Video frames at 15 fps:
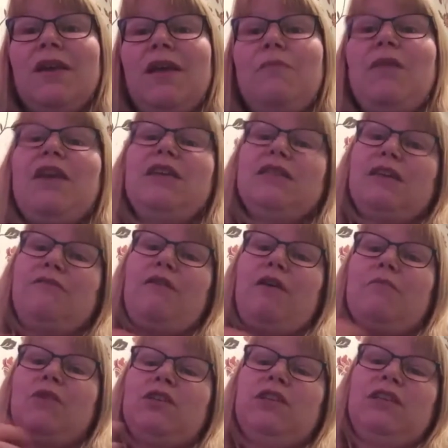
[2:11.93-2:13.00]
because they very
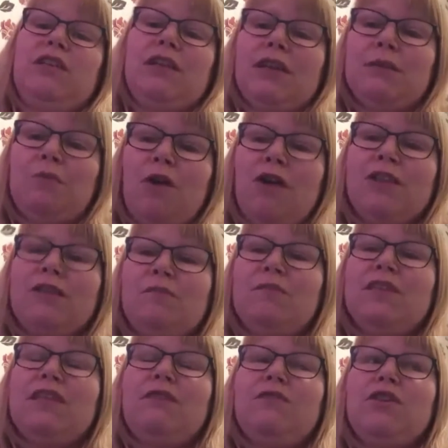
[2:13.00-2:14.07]
much see that as part of
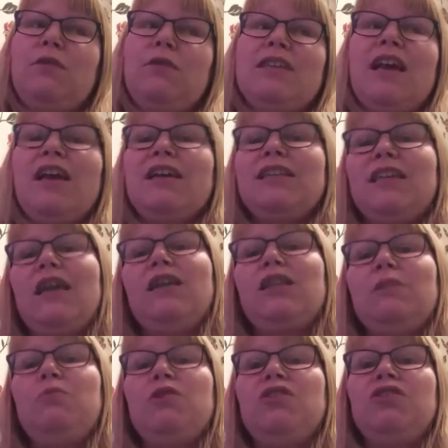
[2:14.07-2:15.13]
themselves. So it's saying to
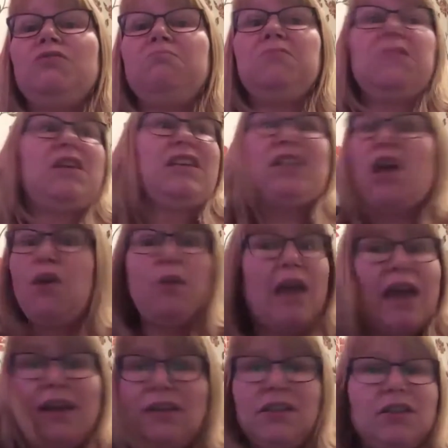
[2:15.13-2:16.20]
the person, is it
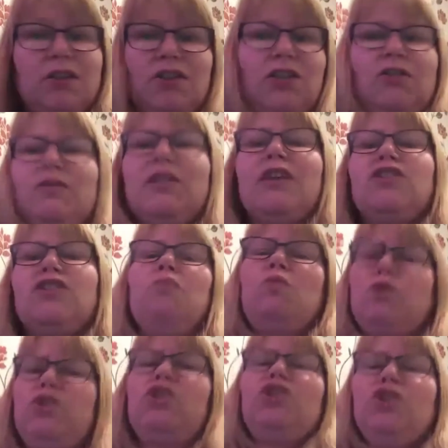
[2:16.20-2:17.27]
okay to use that term?
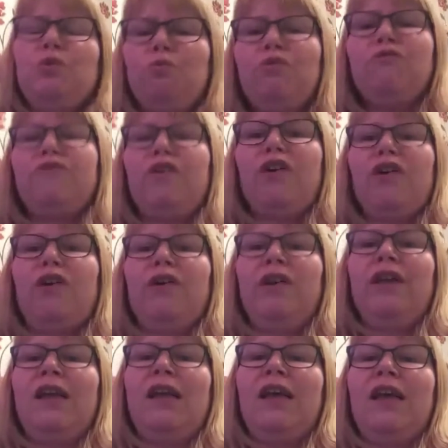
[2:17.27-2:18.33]
What do you prefer?
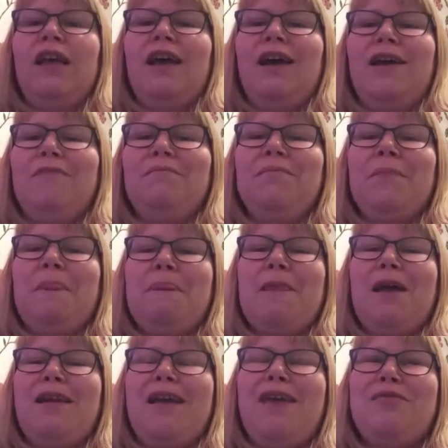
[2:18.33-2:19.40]
And
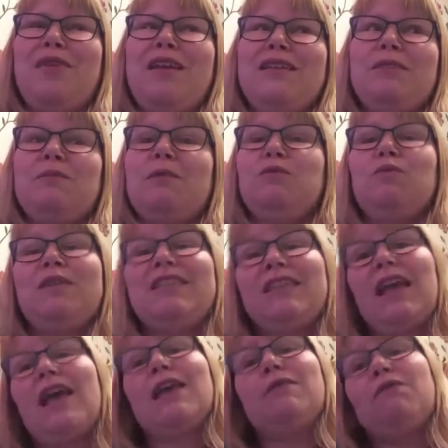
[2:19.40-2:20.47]
I think sometimes we're
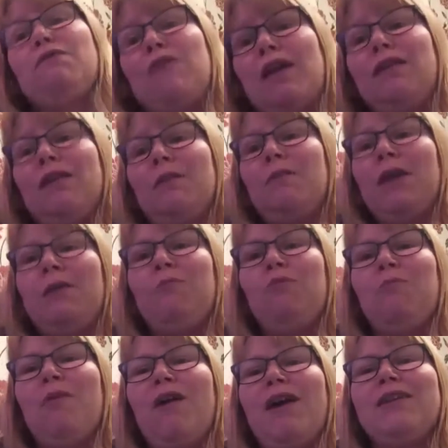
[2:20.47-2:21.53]
scared of offending people,
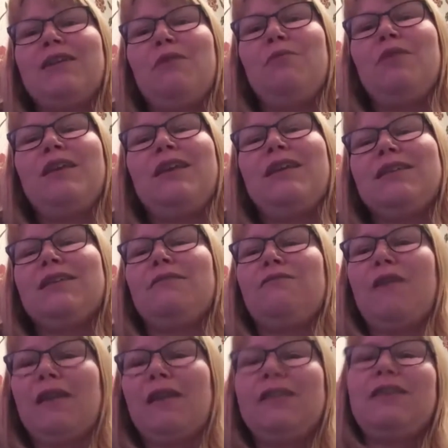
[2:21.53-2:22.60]
but I don't think it's
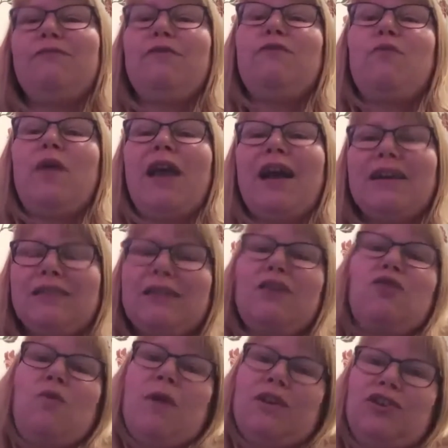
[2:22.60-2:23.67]
offensive if we ask
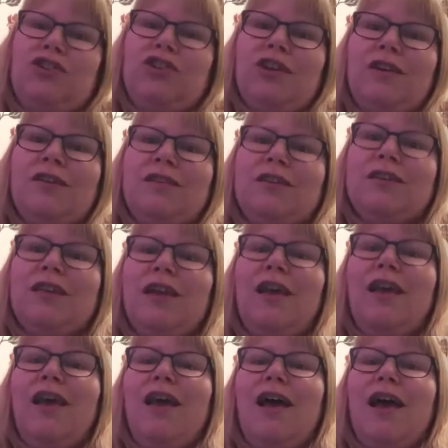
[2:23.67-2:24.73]
questions
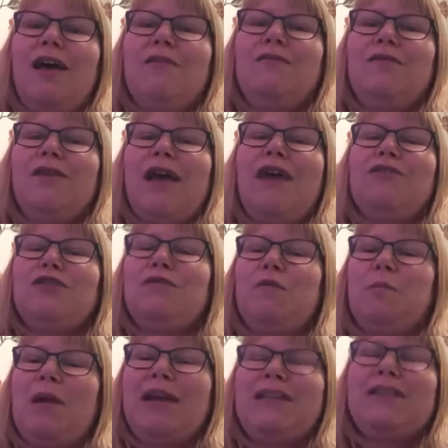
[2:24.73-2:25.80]
and out of a
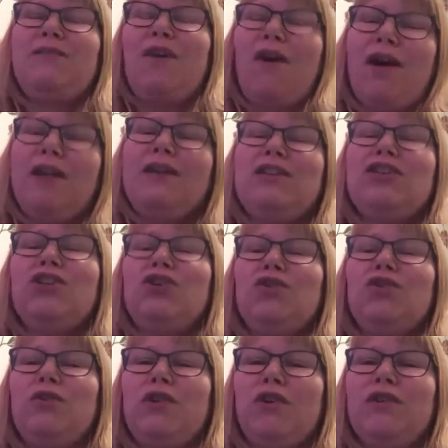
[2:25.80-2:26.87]
place of kindness and
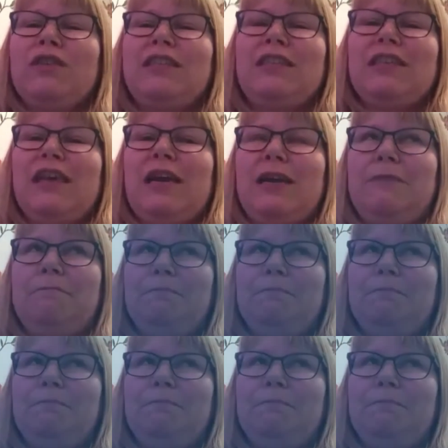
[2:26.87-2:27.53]
curiosity.